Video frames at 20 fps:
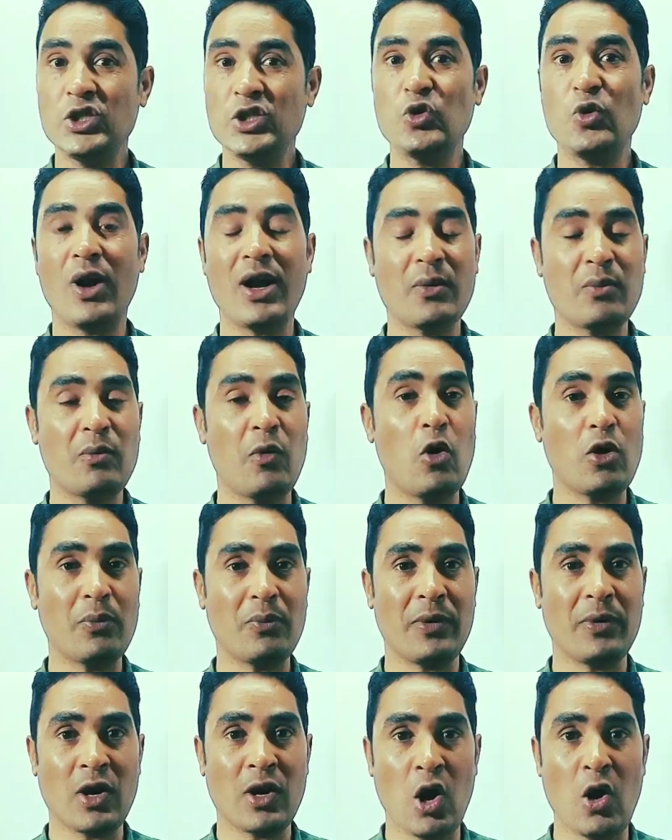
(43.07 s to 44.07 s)
two or more
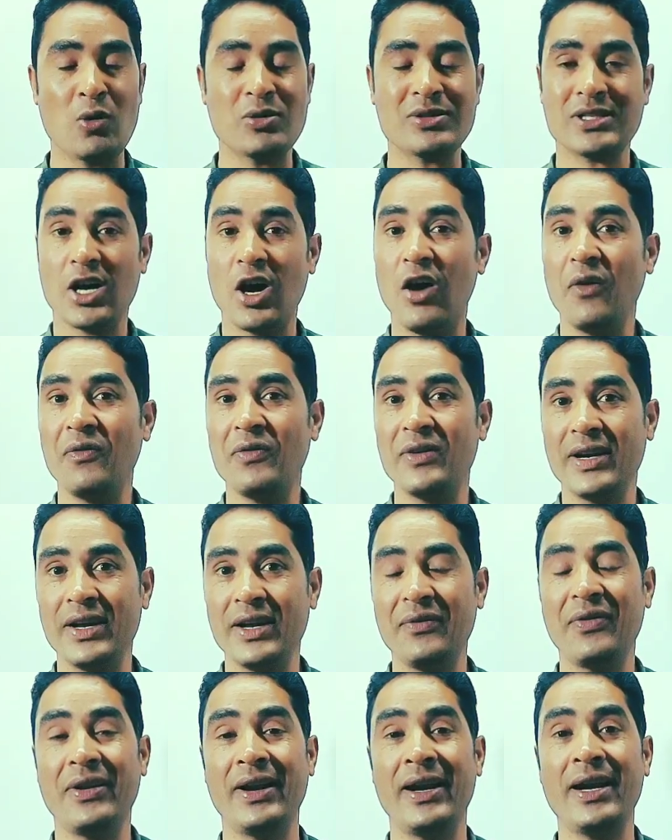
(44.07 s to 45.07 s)
pronouns of
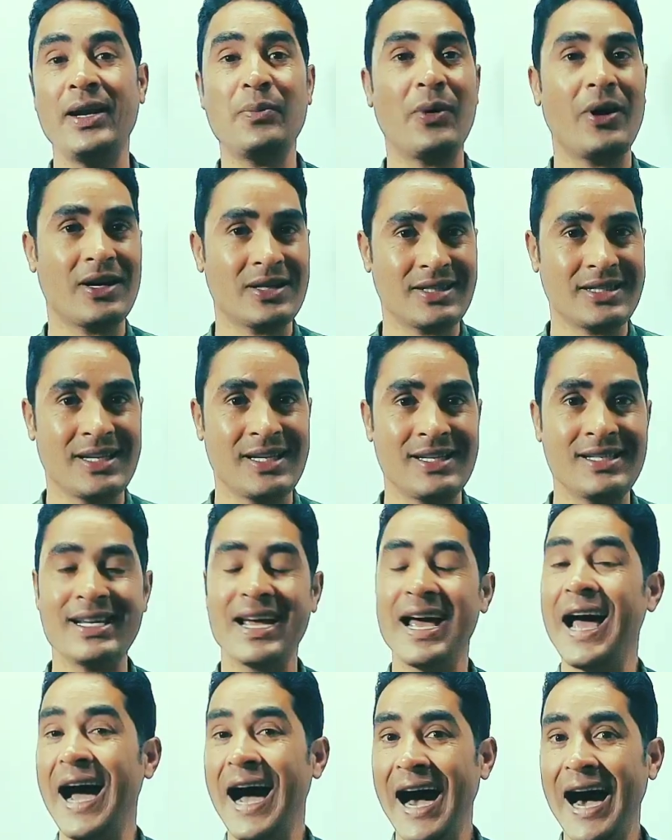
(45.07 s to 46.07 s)
different persons
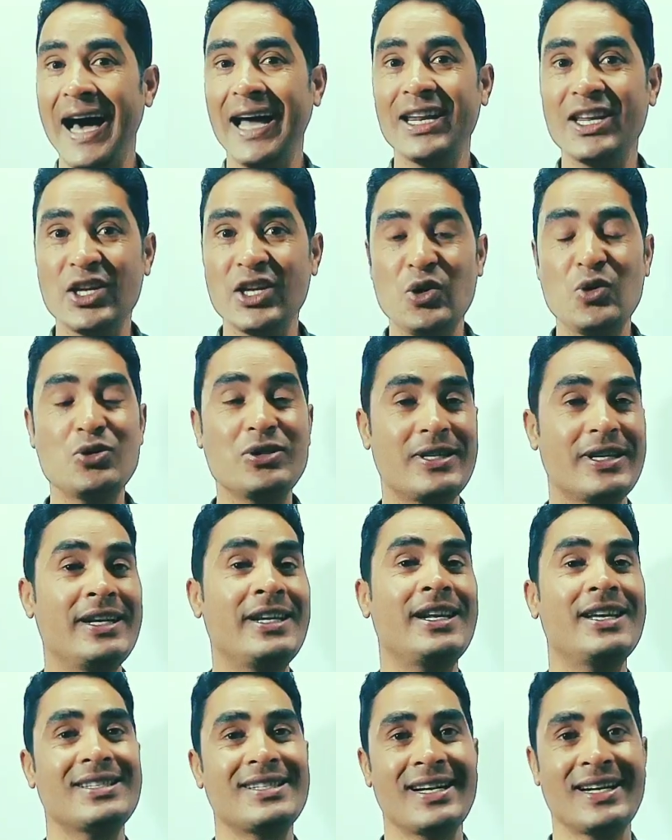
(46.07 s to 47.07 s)
are used in
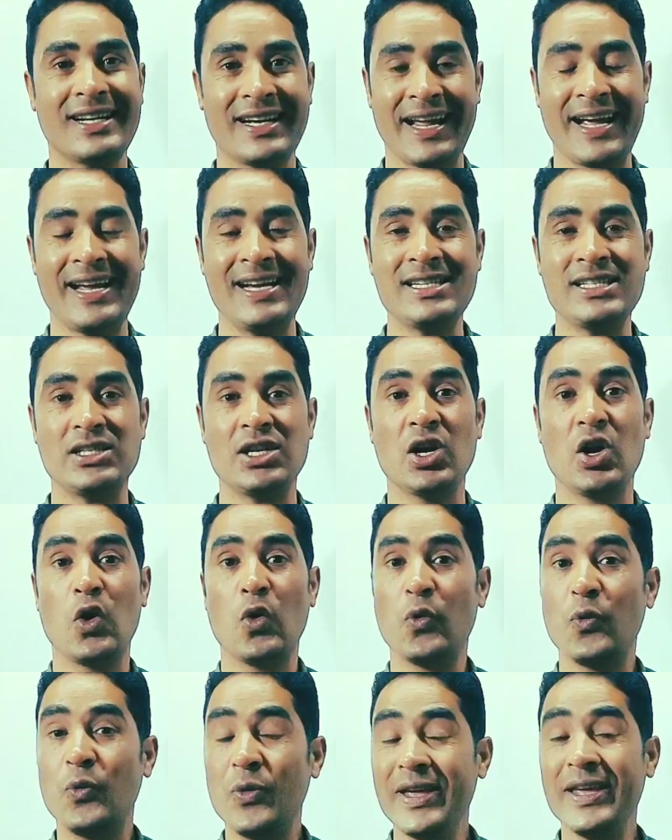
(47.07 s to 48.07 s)
a sentence,
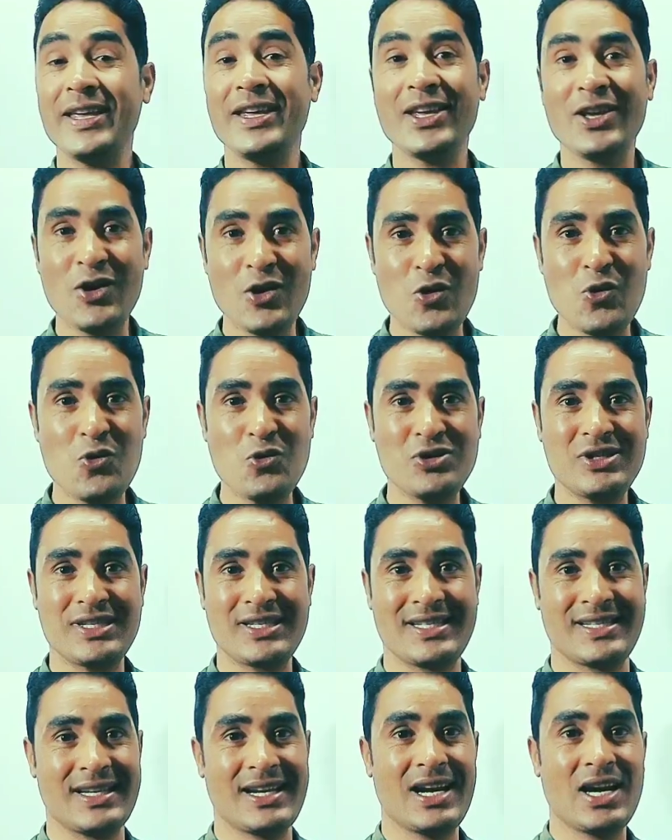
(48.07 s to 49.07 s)
we
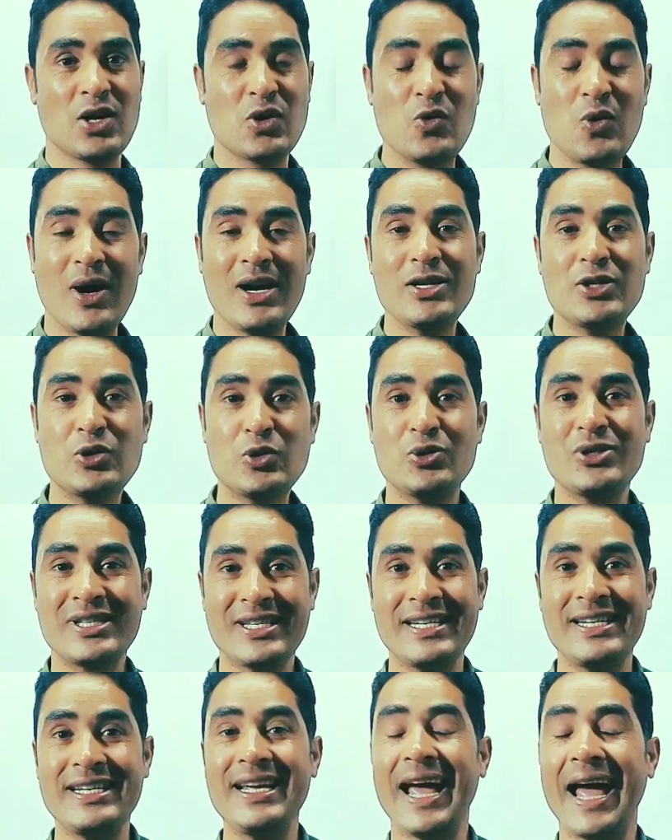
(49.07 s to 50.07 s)
use 1, 2,
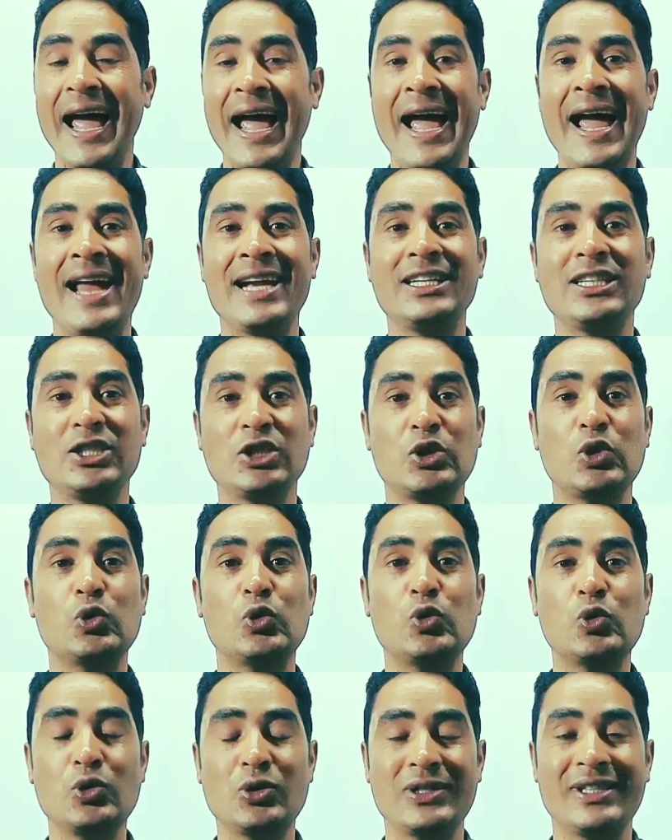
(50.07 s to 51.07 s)
3 and
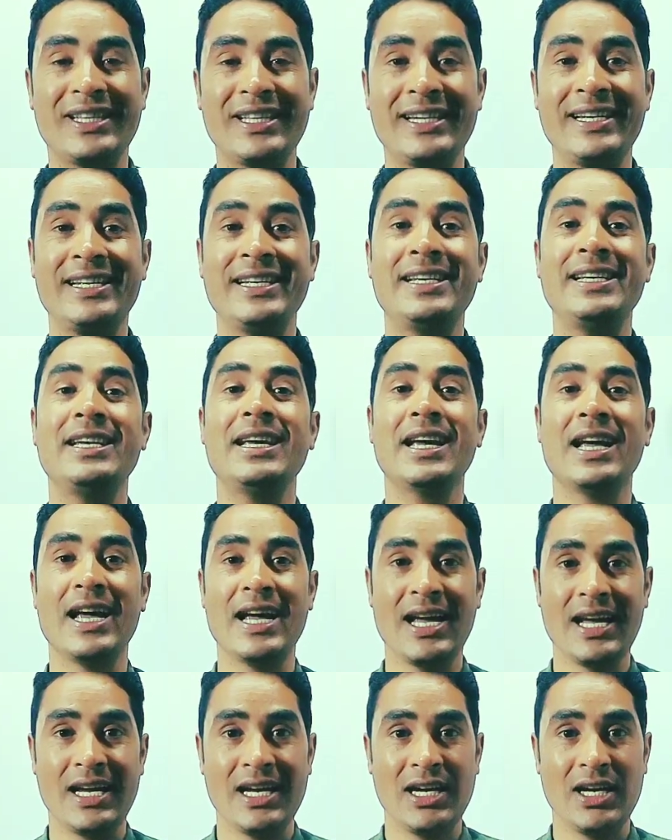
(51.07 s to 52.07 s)
2, 3,
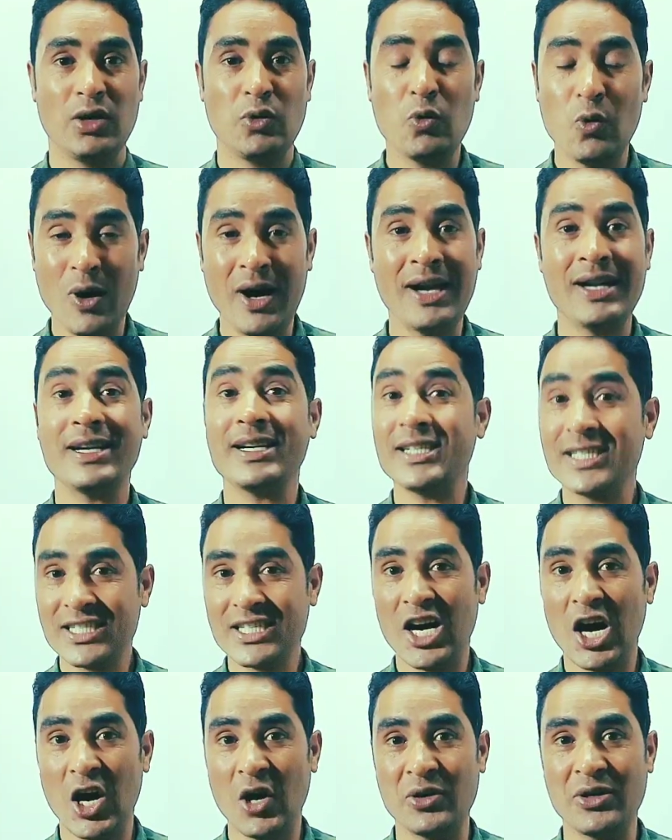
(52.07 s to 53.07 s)
1
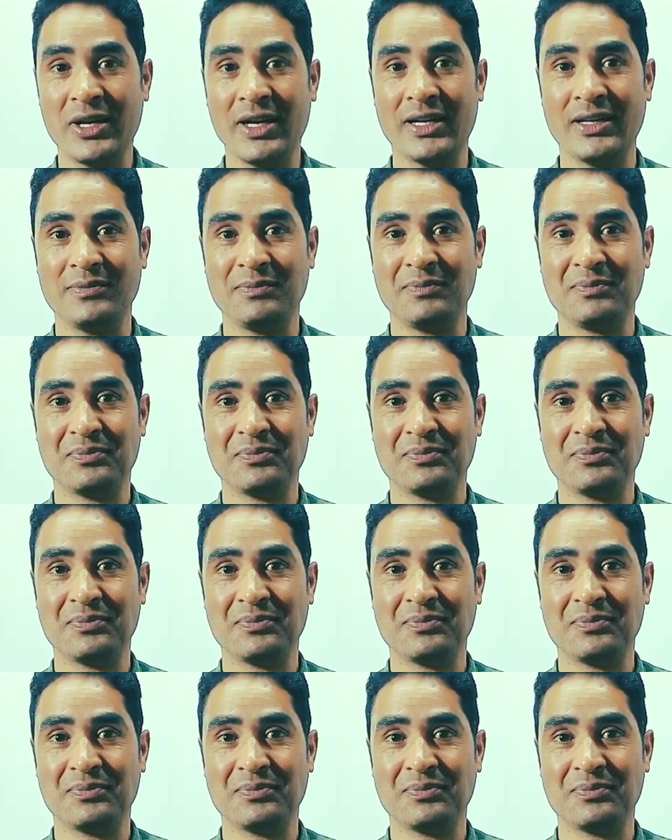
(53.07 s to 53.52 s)
order.